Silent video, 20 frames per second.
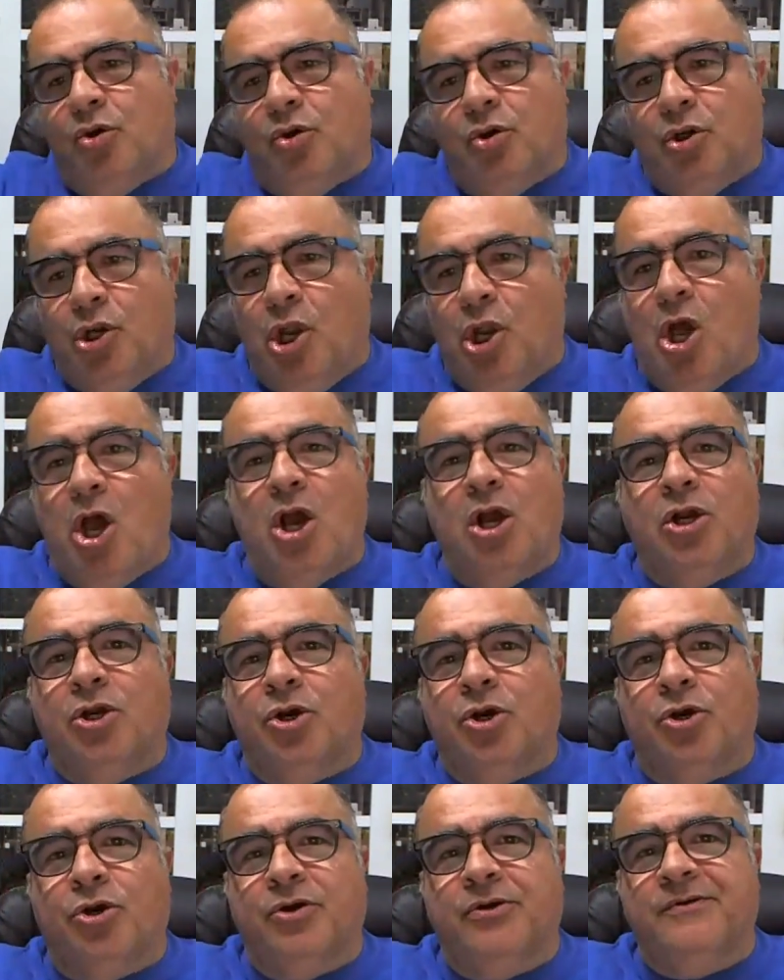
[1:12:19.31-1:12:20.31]
long
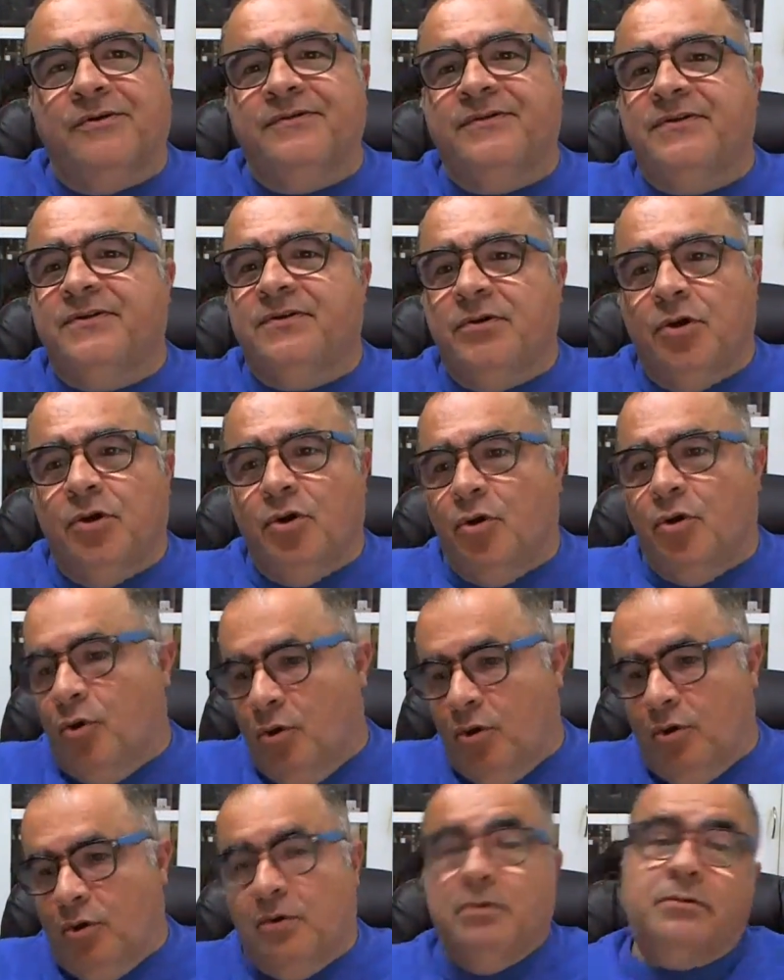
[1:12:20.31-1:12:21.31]
curves,
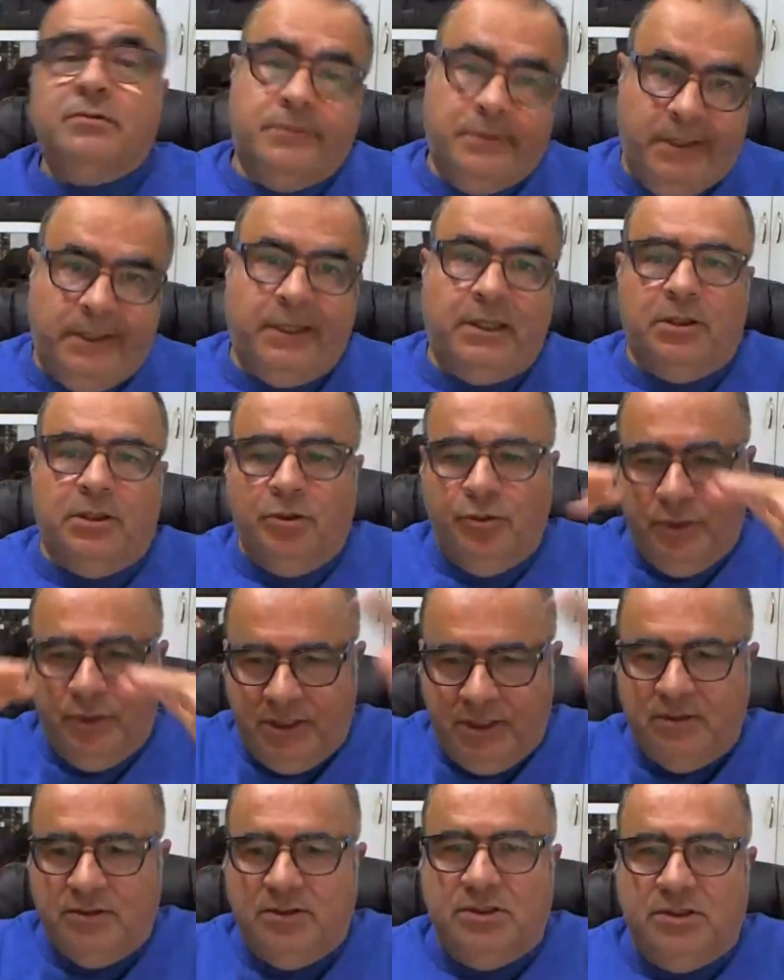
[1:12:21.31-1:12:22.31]

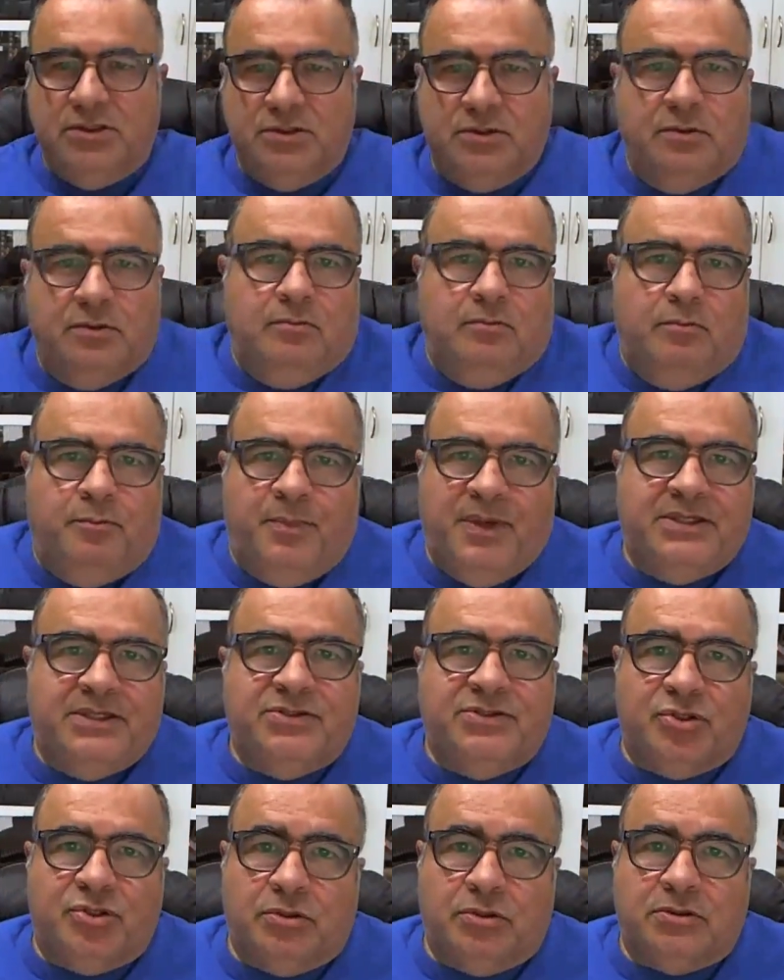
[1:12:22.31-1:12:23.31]
including big
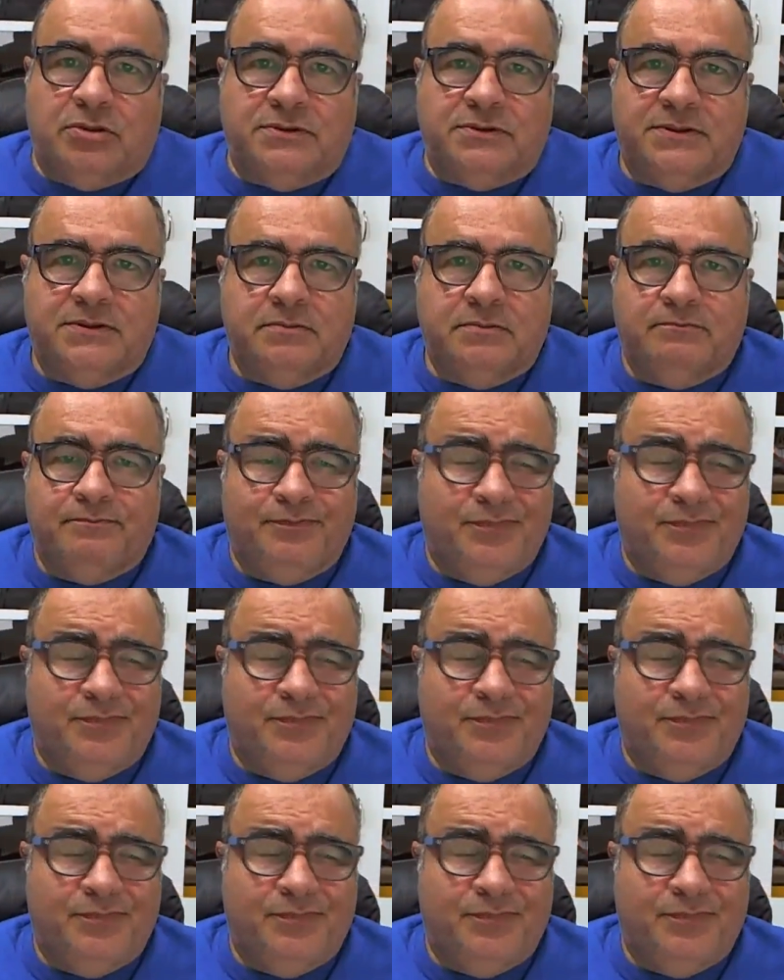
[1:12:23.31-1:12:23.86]
circles.